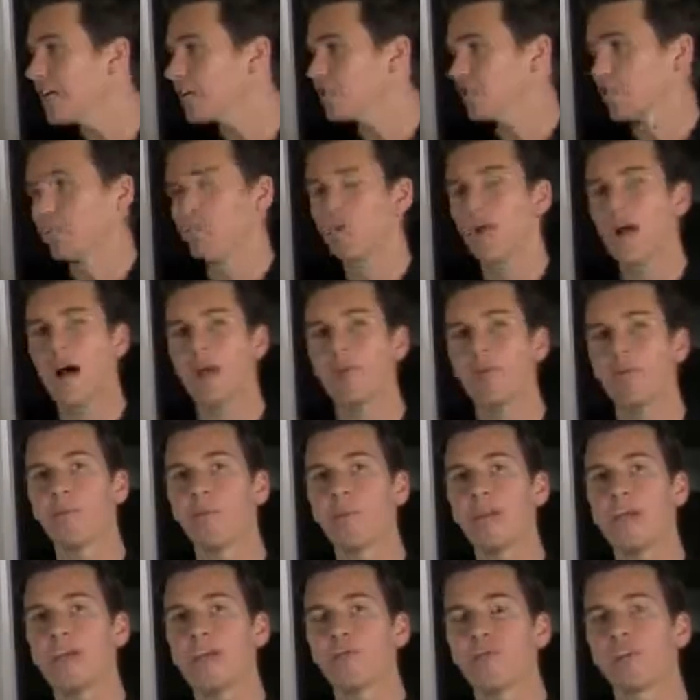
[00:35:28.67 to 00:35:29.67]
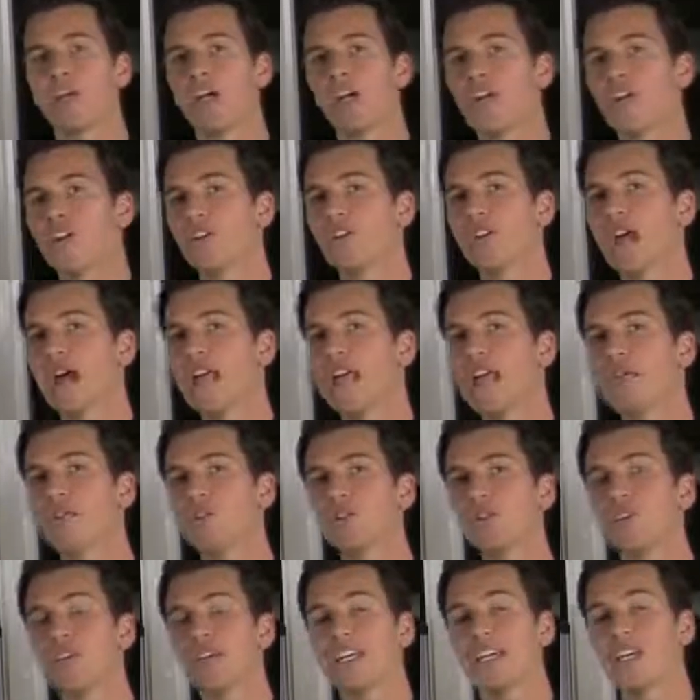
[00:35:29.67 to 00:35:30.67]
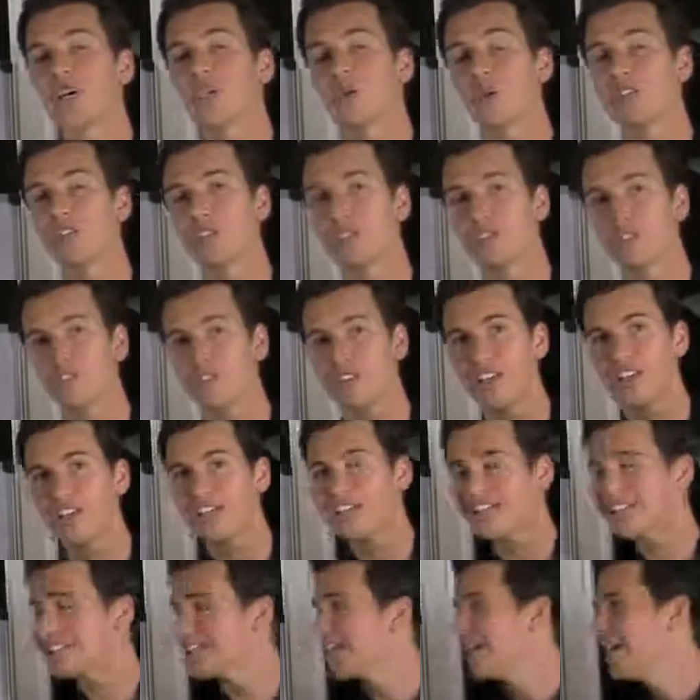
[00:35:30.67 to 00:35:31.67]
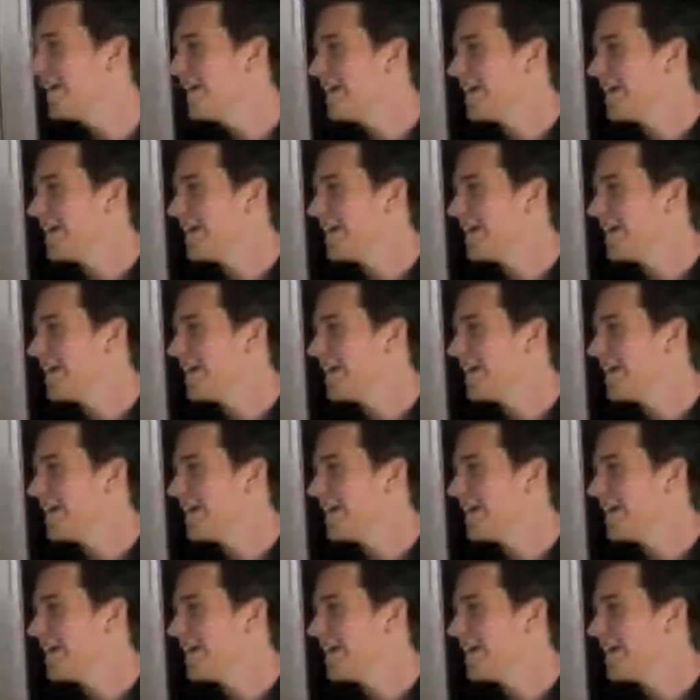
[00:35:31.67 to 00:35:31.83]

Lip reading: It's a problem if you're not able to increase your fees.